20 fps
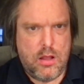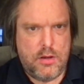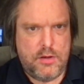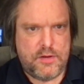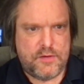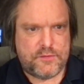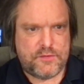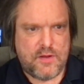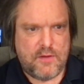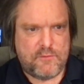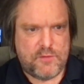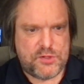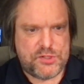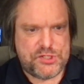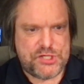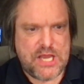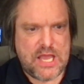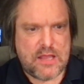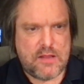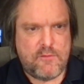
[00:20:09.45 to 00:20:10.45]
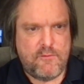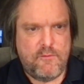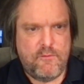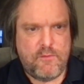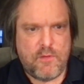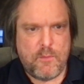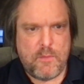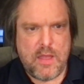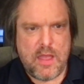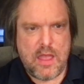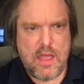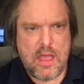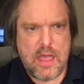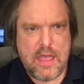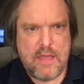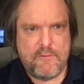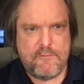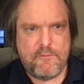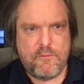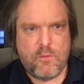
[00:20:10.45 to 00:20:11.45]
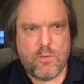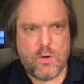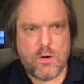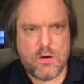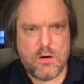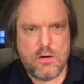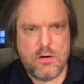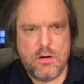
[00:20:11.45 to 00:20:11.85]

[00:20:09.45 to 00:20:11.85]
discovered check from a4,